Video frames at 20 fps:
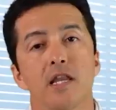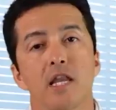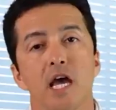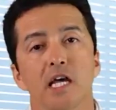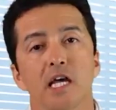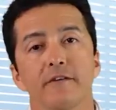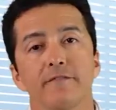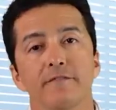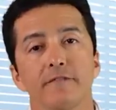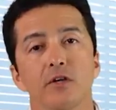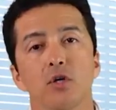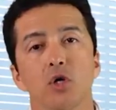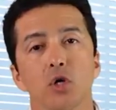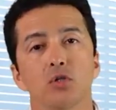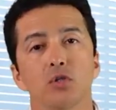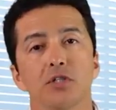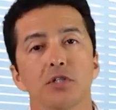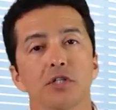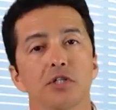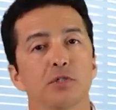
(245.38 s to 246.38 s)
Now, if you
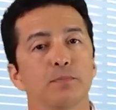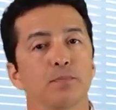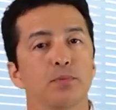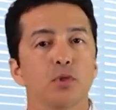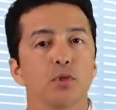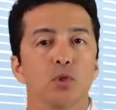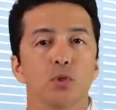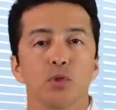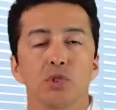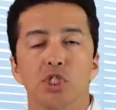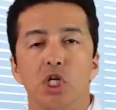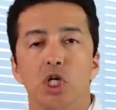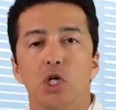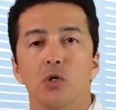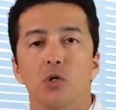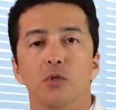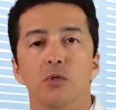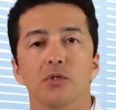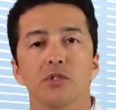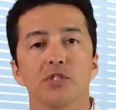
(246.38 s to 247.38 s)
go to these blue
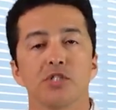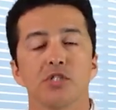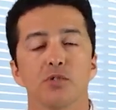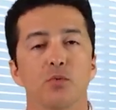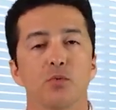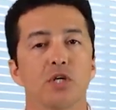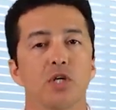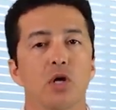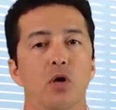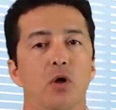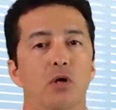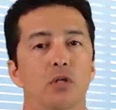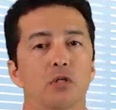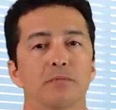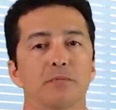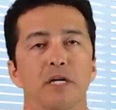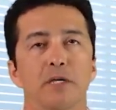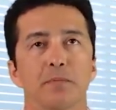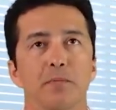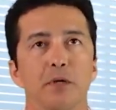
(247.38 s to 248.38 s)
zones, we call
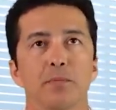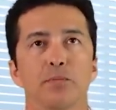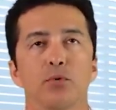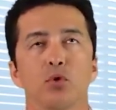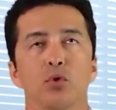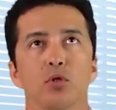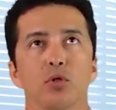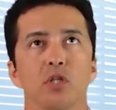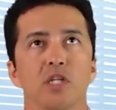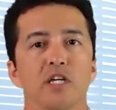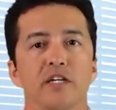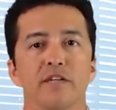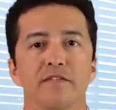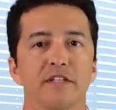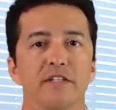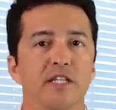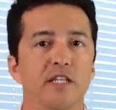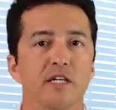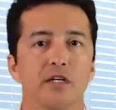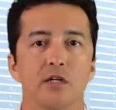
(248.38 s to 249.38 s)
them, like, people live
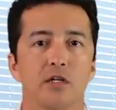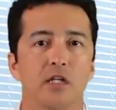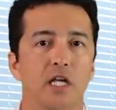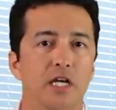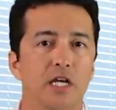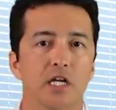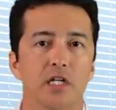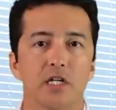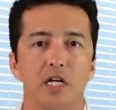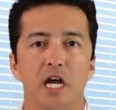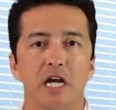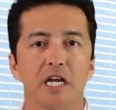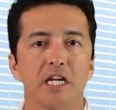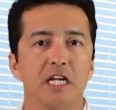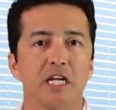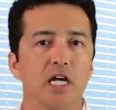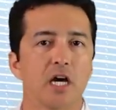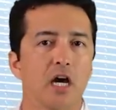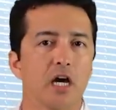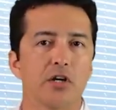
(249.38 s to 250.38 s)
in their like
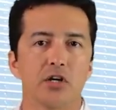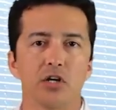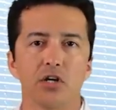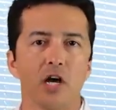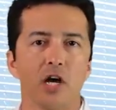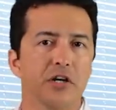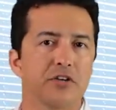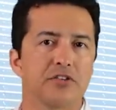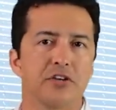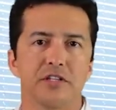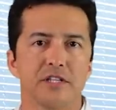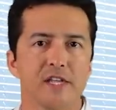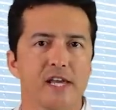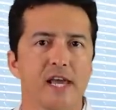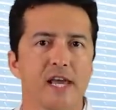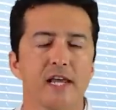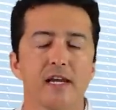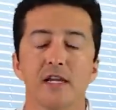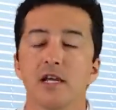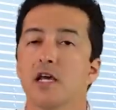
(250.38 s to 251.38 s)
90, 100,
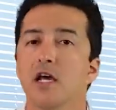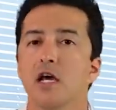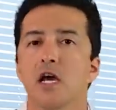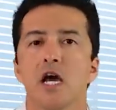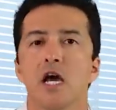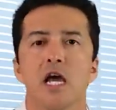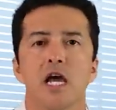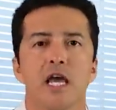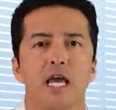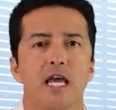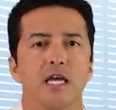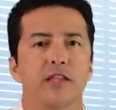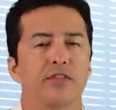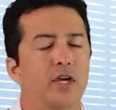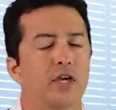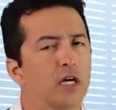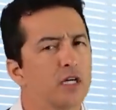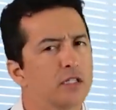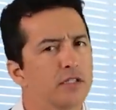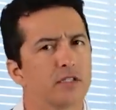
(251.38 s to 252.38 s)
110, and
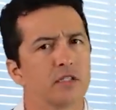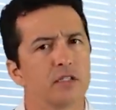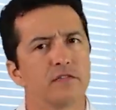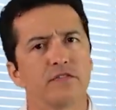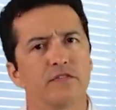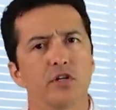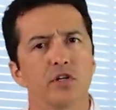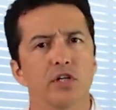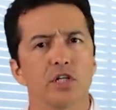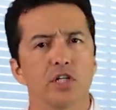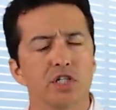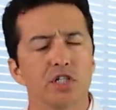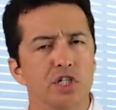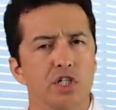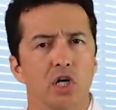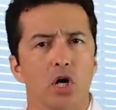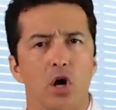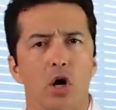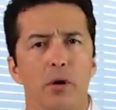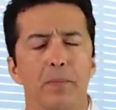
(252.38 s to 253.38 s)
they are still very
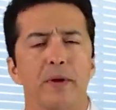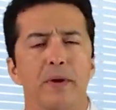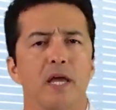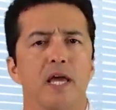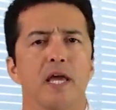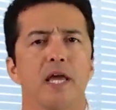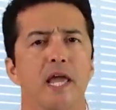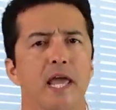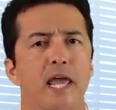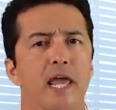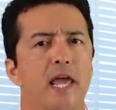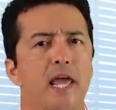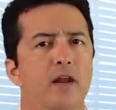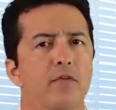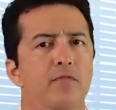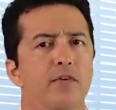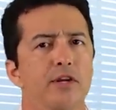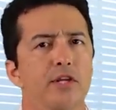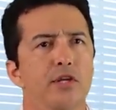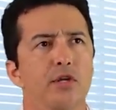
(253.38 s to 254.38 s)
sharp.
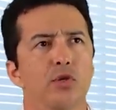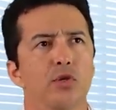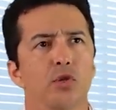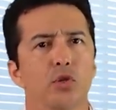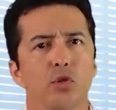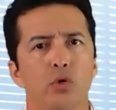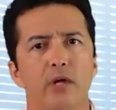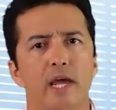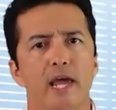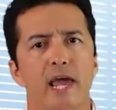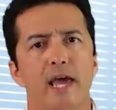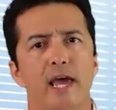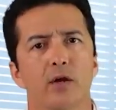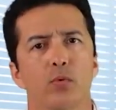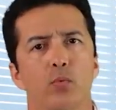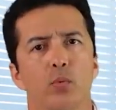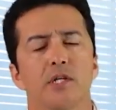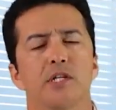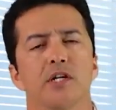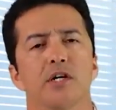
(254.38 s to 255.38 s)
And when you look
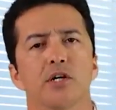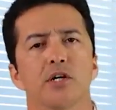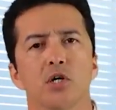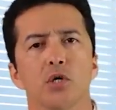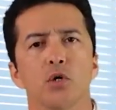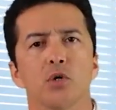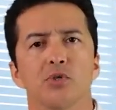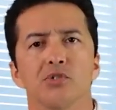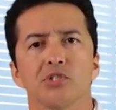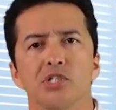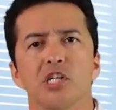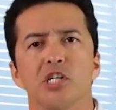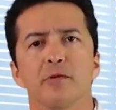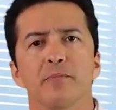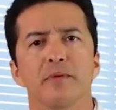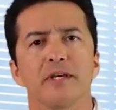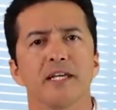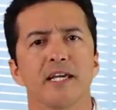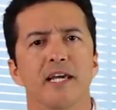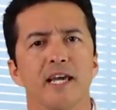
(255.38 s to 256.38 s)
at what they're
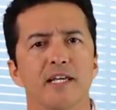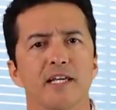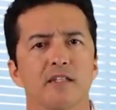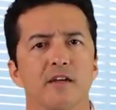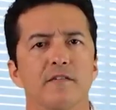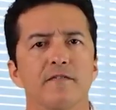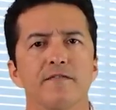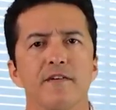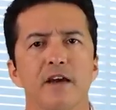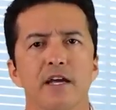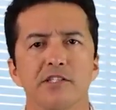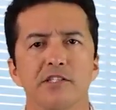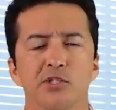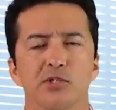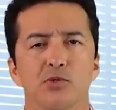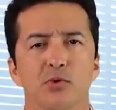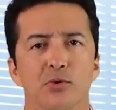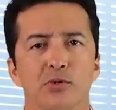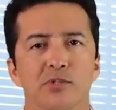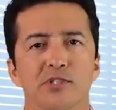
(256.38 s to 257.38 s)
consuming as a fat
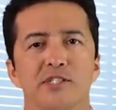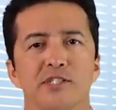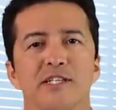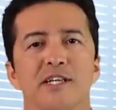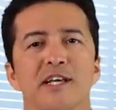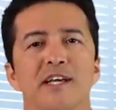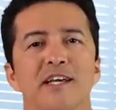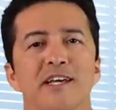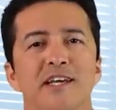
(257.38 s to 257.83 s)
source,